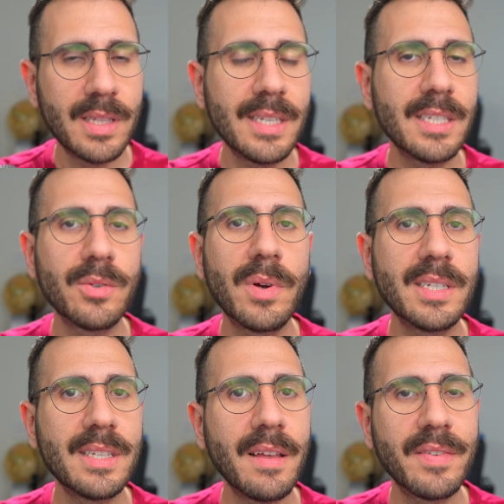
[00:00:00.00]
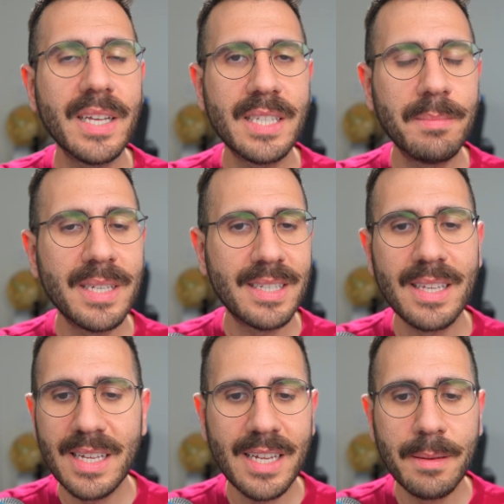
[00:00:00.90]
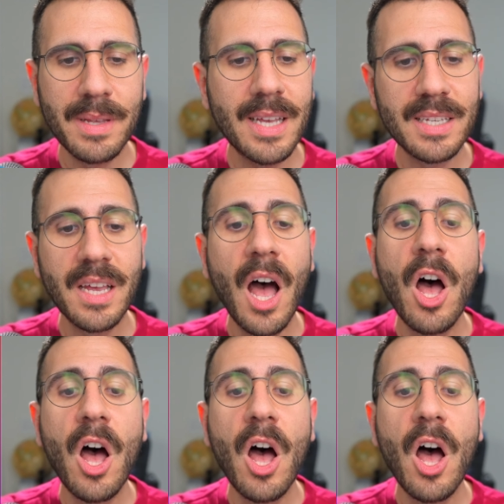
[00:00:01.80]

This is where stuff gets misleading, because